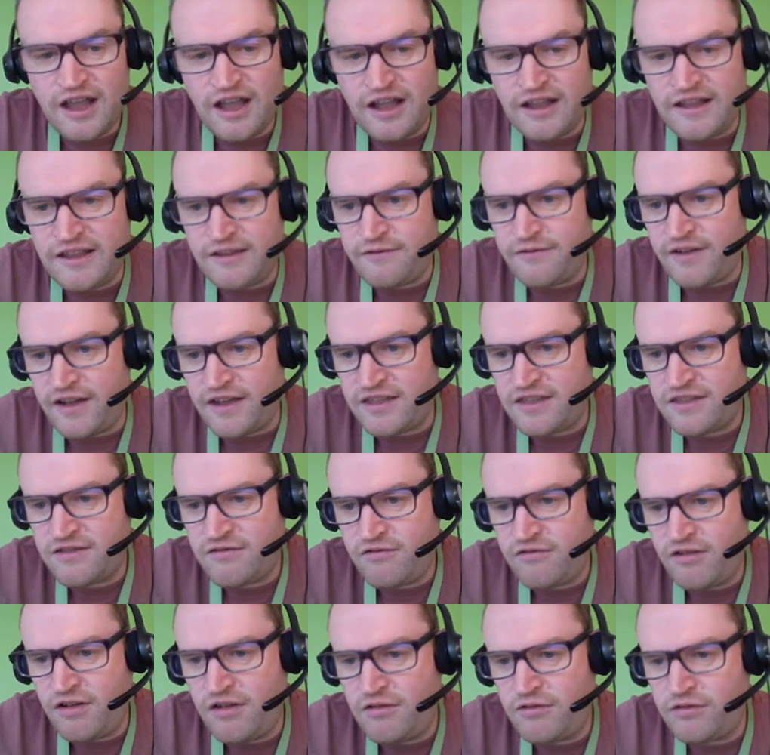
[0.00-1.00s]
And if I
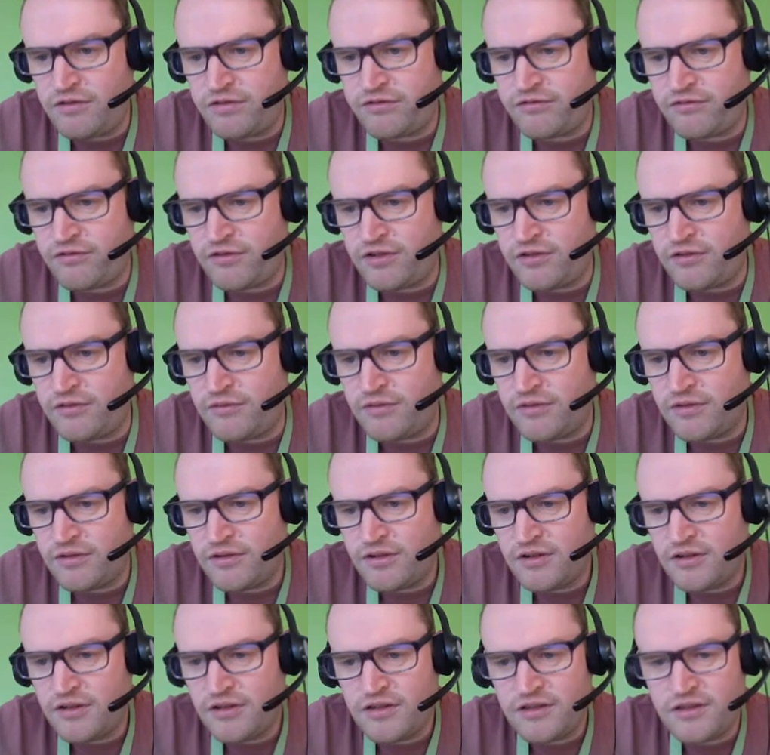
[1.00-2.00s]
scroll through
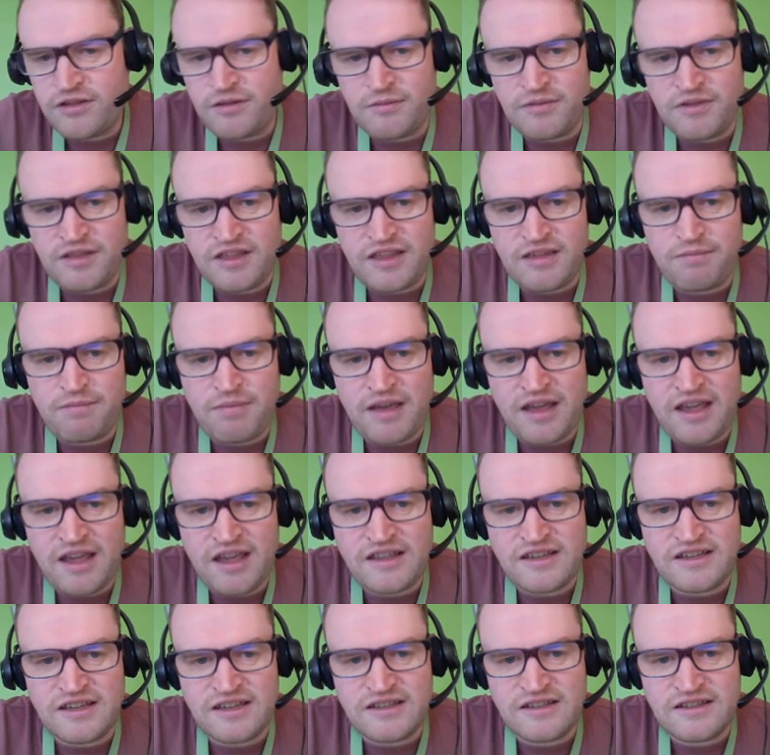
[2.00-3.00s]
some of these
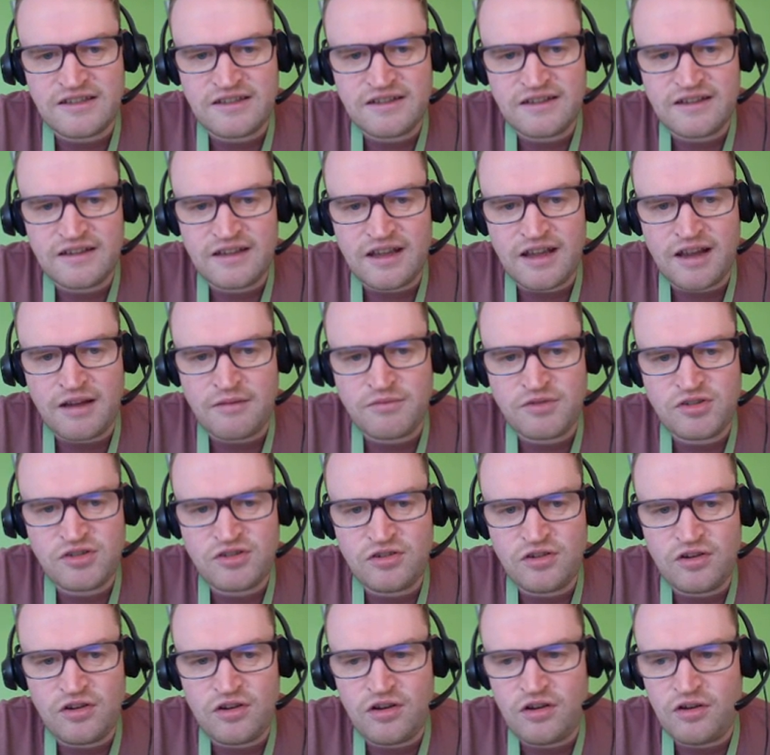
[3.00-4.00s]
pages, I'm
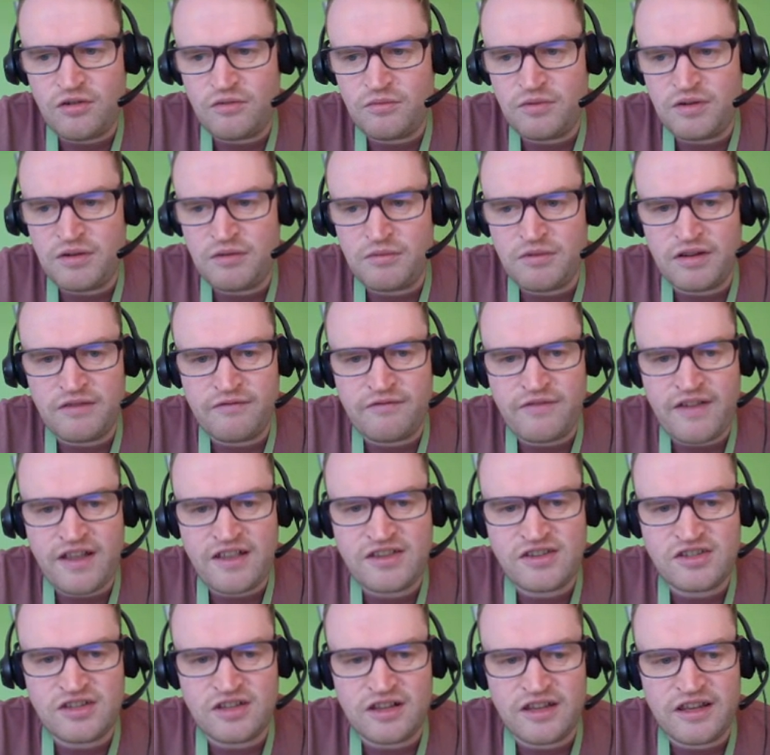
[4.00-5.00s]
sure we will
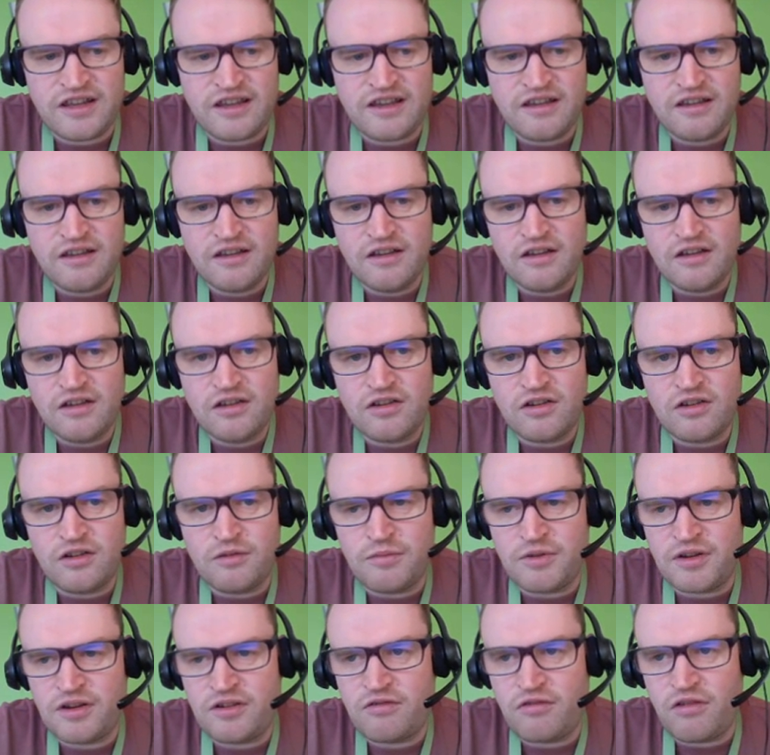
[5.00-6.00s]
eventually
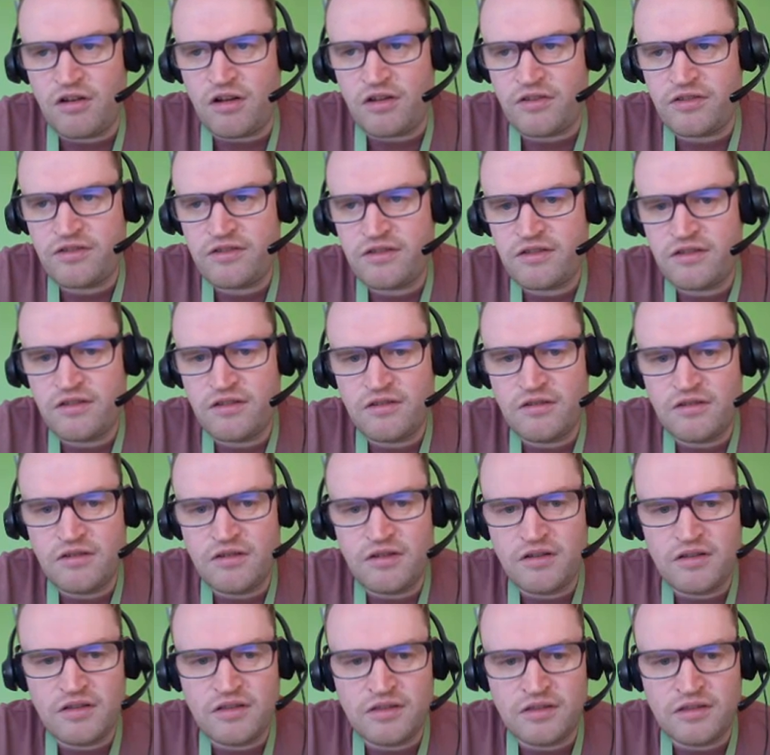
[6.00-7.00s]
come across
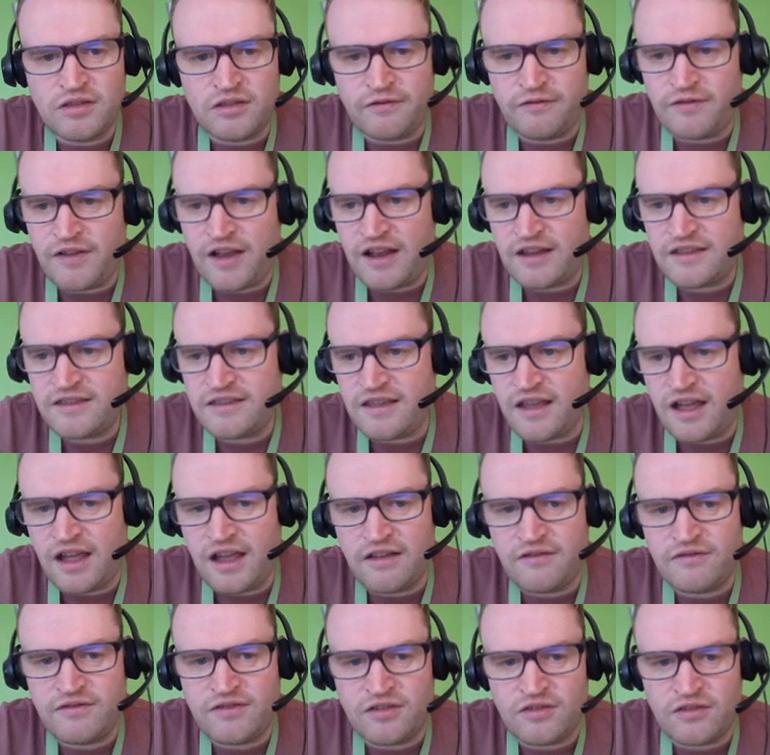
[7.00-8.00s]
the fact
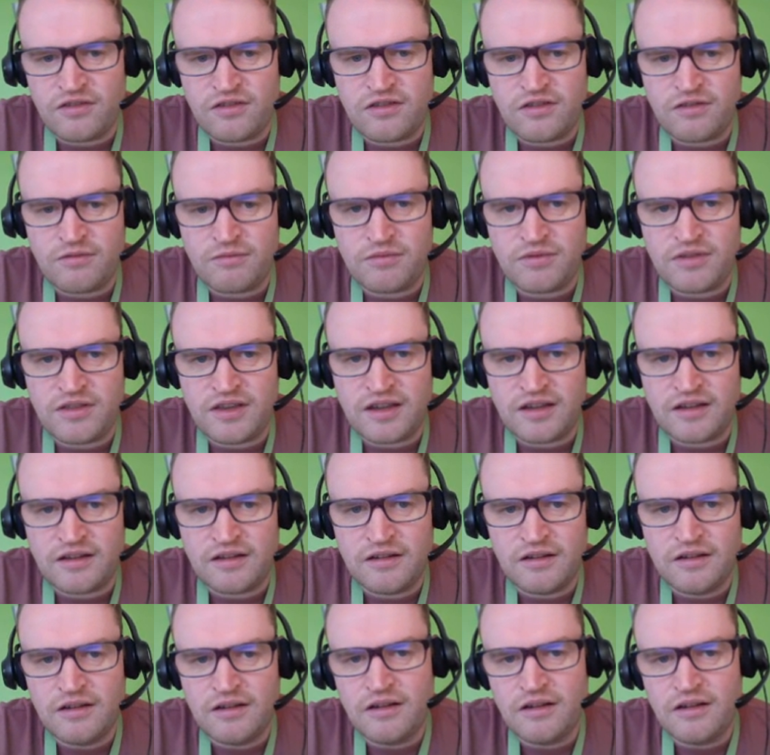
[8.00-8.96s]
I have done something.